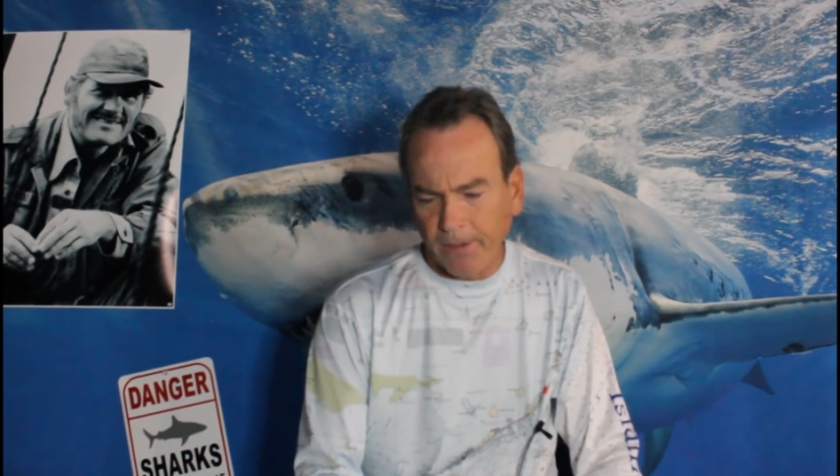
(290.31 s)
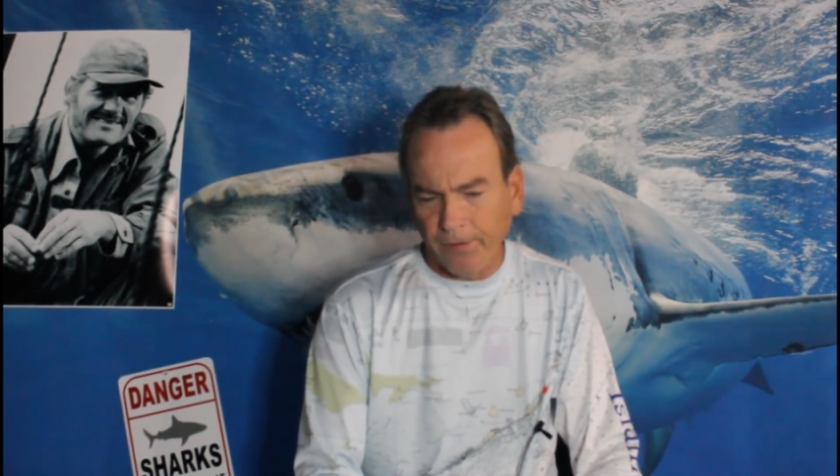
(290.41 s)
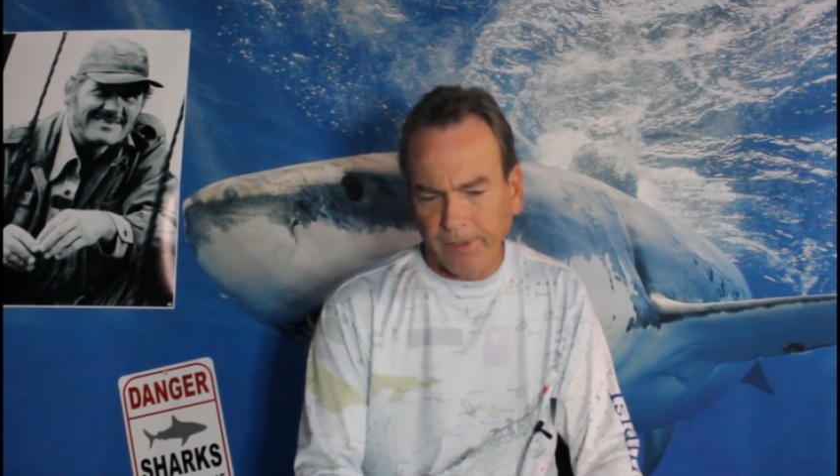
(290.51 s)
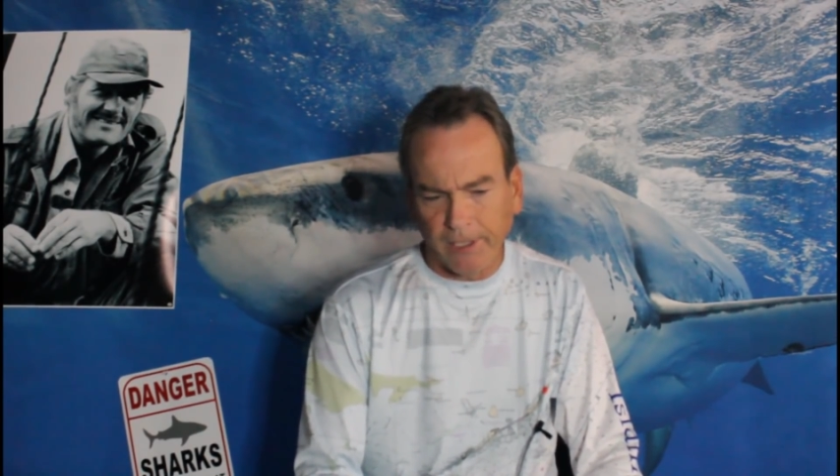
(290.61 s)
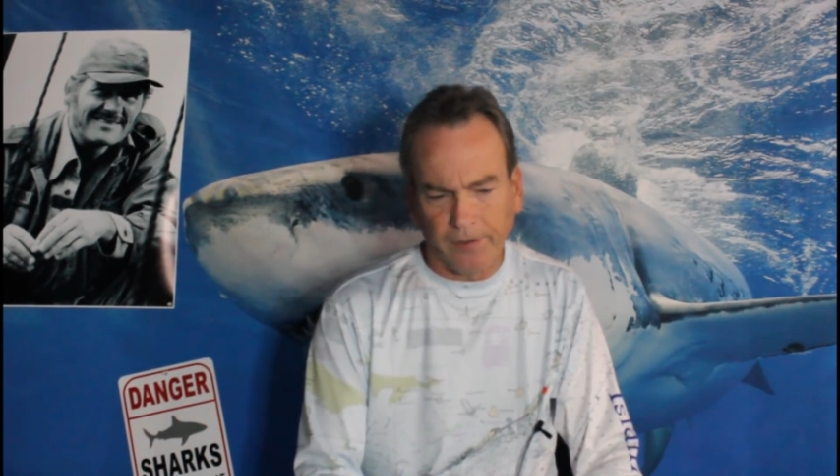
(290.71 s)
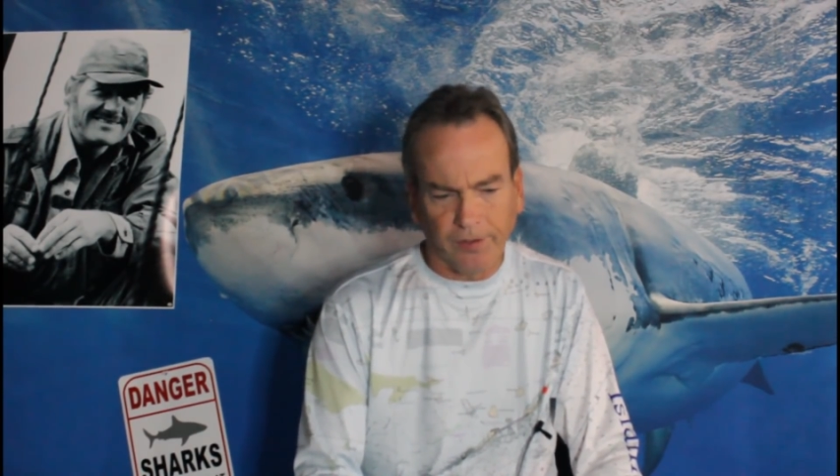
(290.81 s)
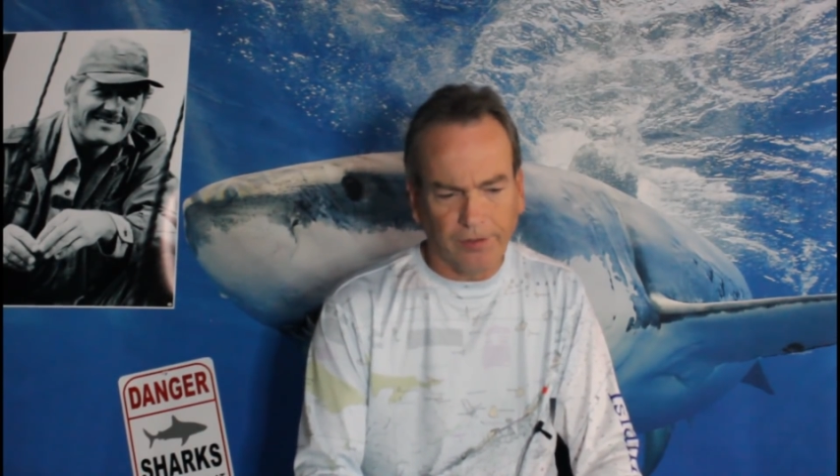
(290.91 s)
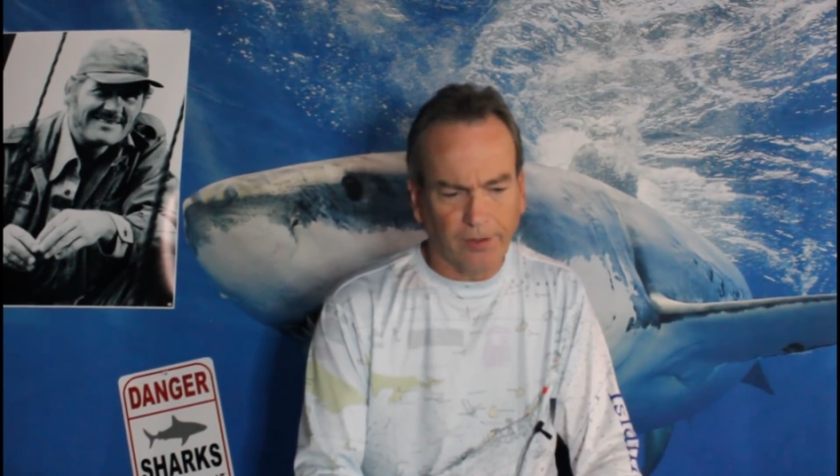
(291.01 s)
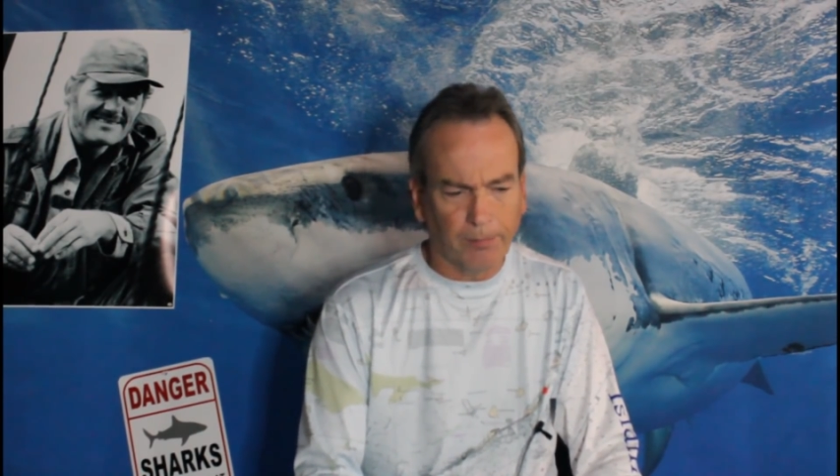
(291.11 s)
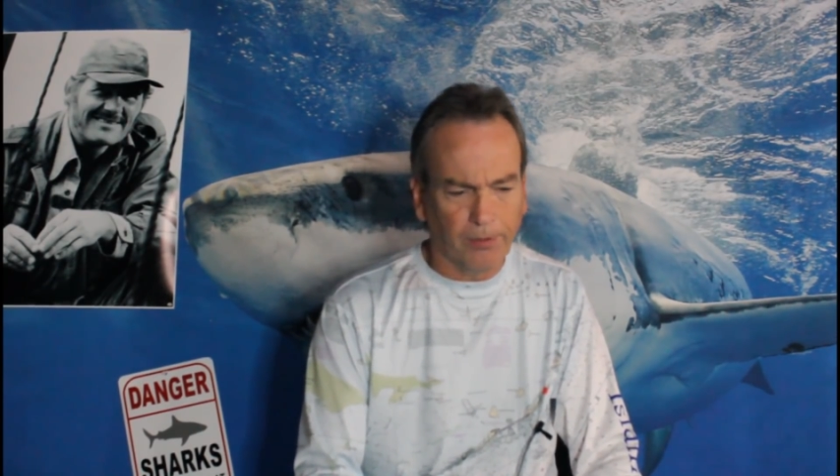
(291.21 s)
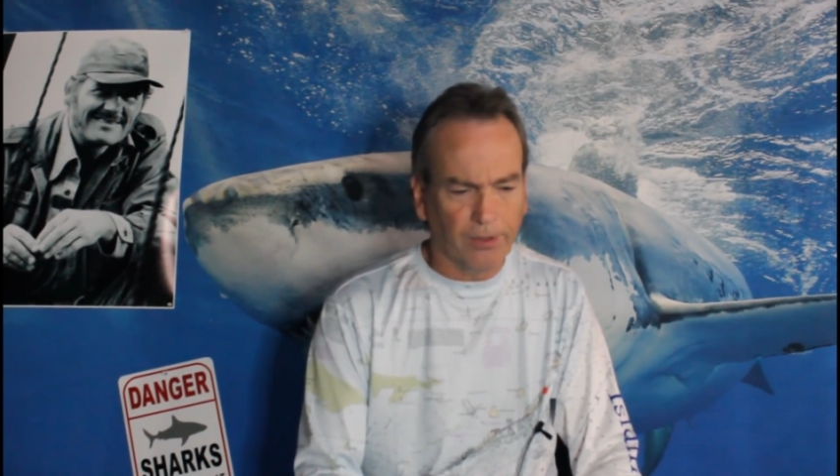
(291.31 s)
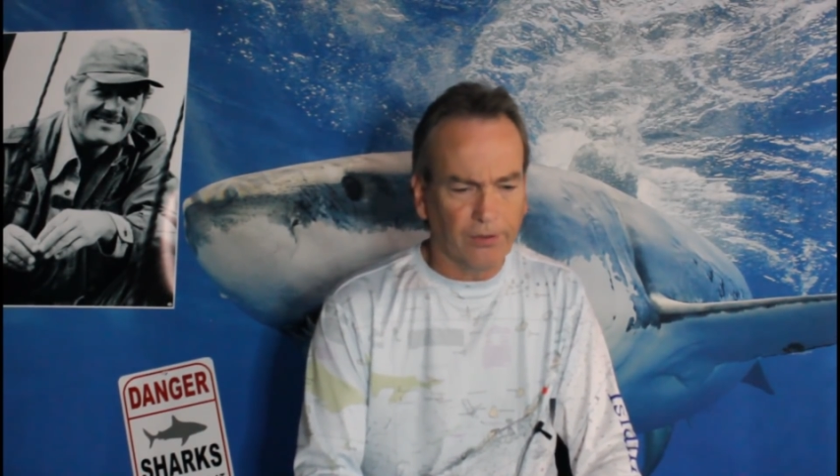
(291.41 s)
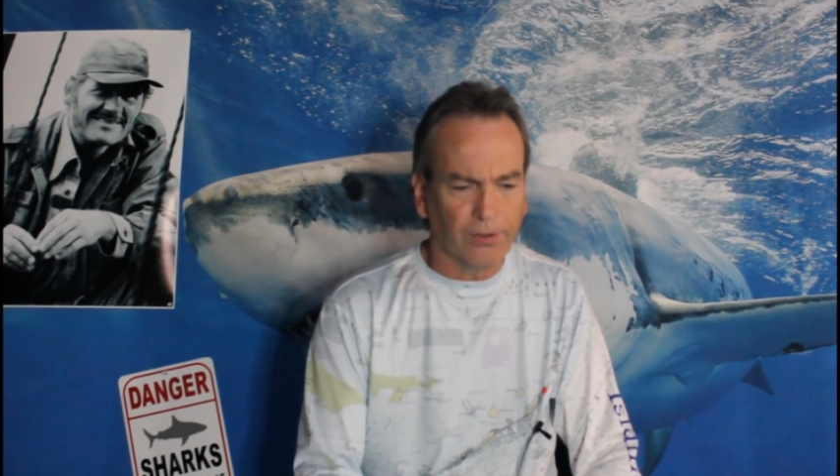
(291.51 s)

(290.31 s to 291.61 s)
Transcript: don't think it's as simple as,